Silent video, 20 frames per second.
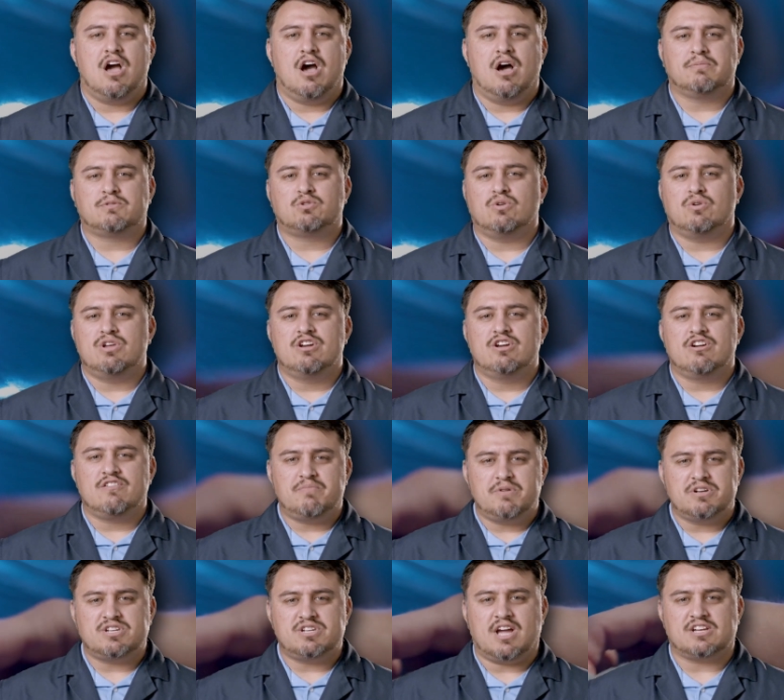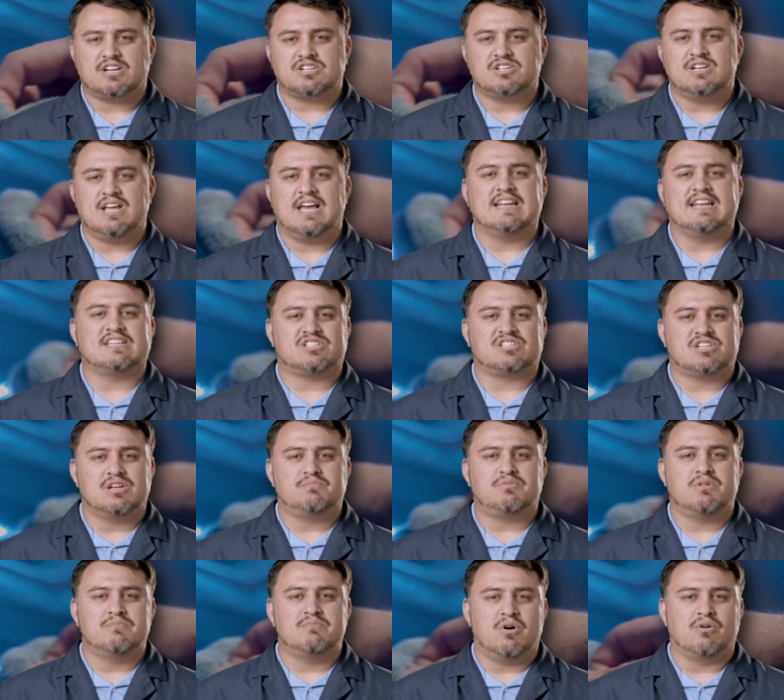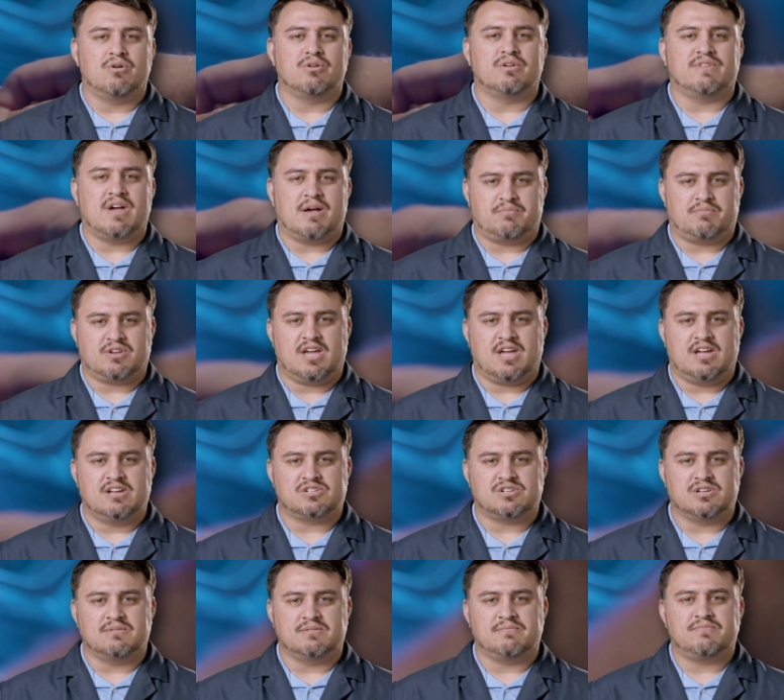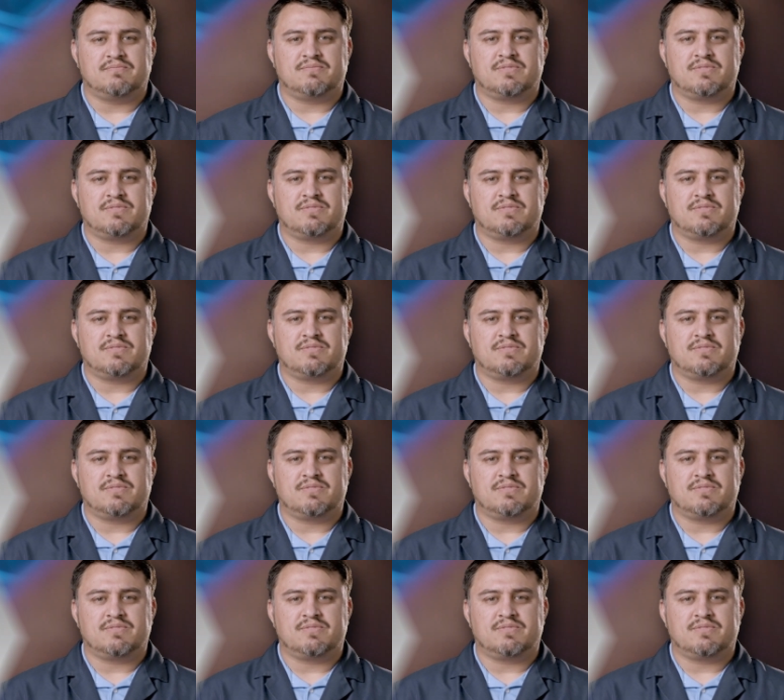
up to a year of protection and a simple mode of application.